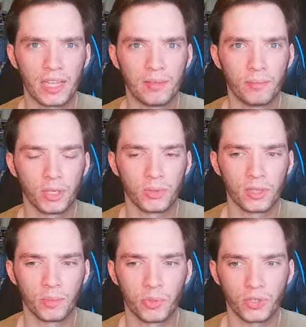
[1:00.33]
in between
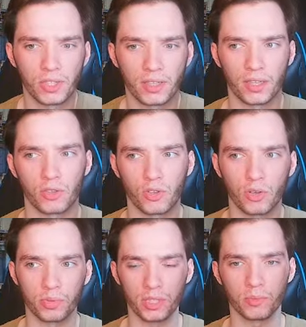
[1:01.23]
the books. I think that was all
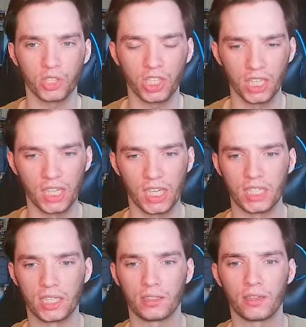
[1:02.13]
pretty much
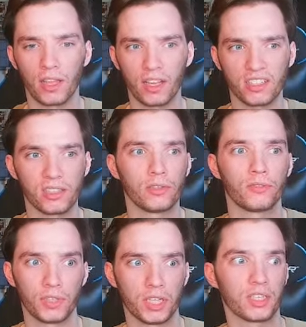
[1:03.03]
condensed into like a single
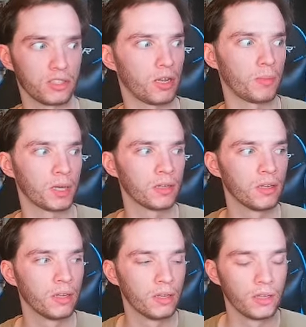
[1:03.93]
fucking summer.
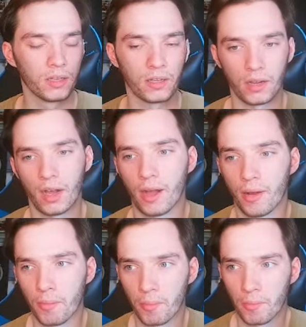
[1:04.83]

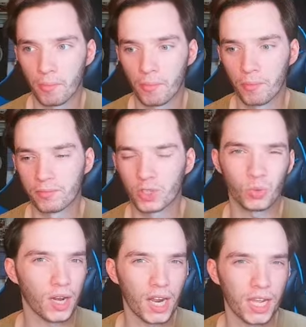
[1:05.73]
Um,
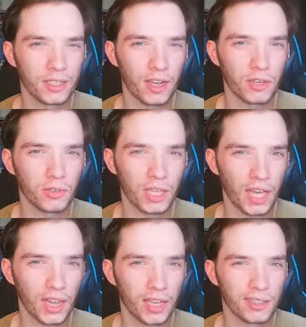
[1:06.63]
I, I don't think I
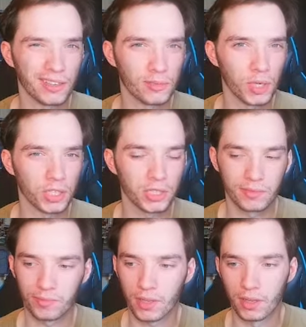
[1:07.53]
liked it as much.
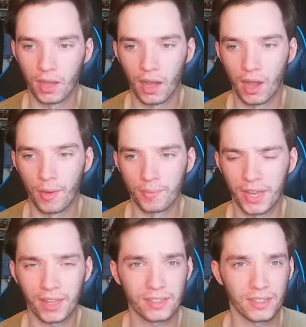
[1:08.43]
Um,
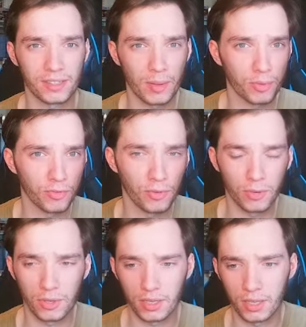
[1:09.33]
now that's an example
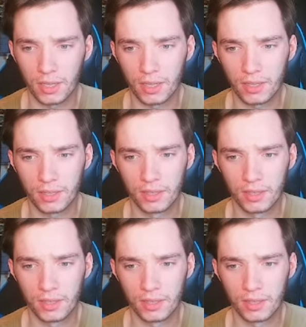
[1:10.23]
for uh,